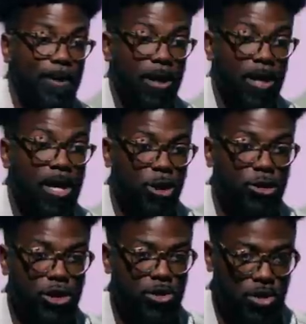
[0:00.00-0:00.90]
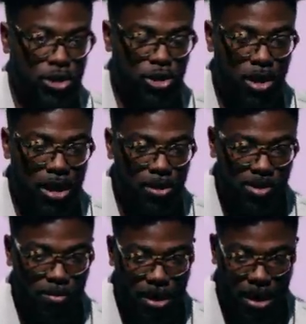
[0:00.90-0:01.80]
He healed you so that you could heal
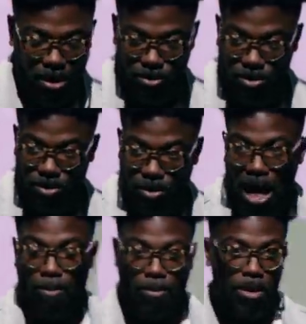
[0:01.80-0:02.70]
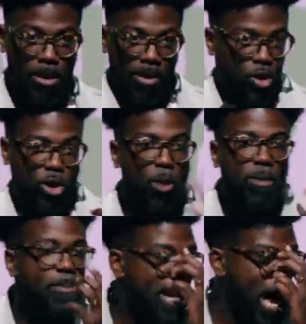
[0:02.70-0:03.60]
somebody else. Now, if you don't know me
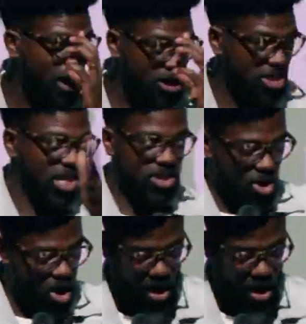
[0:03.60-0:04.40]
by now, I should sing the song.